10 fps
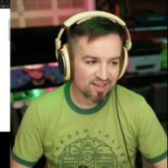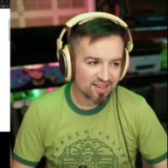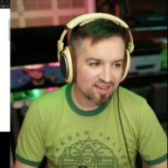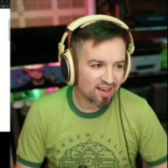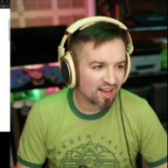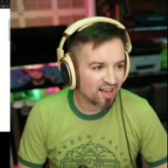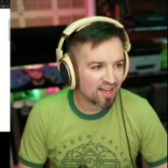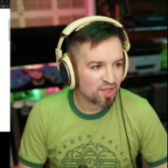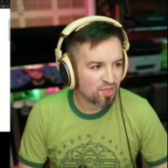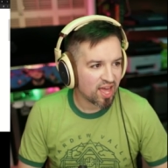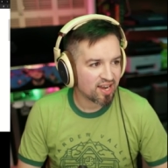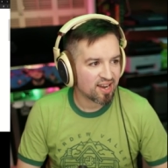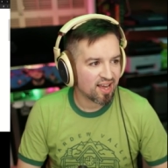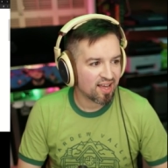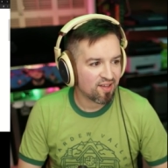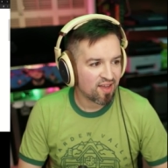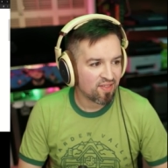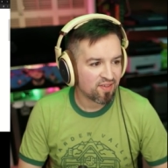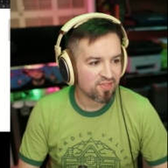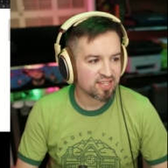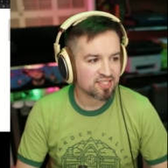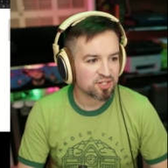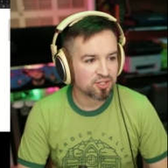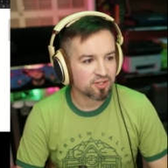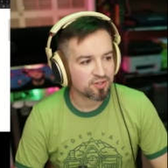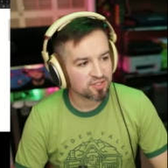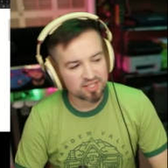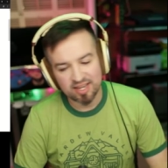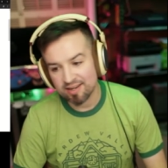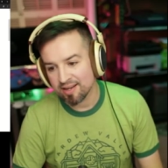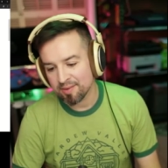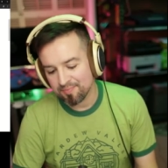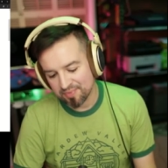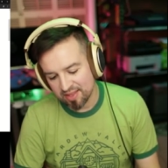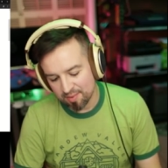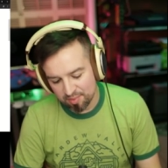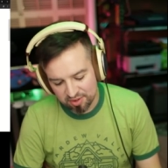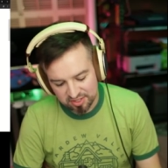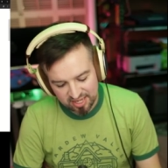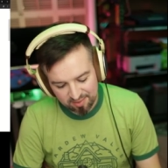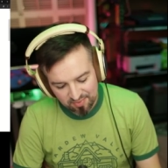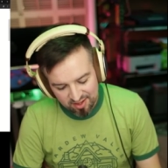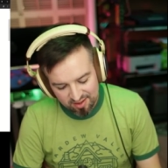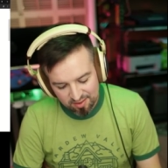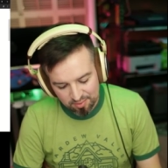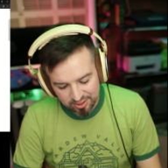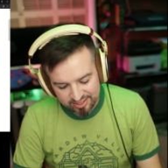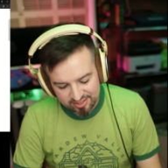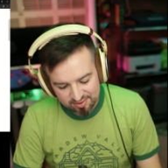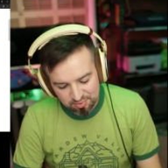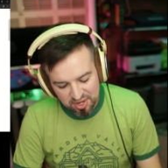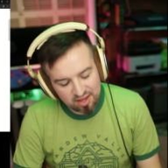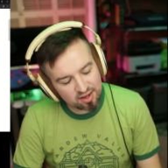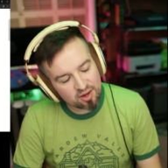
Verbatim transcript: And if they still lose, then that'd be pretty sad. But at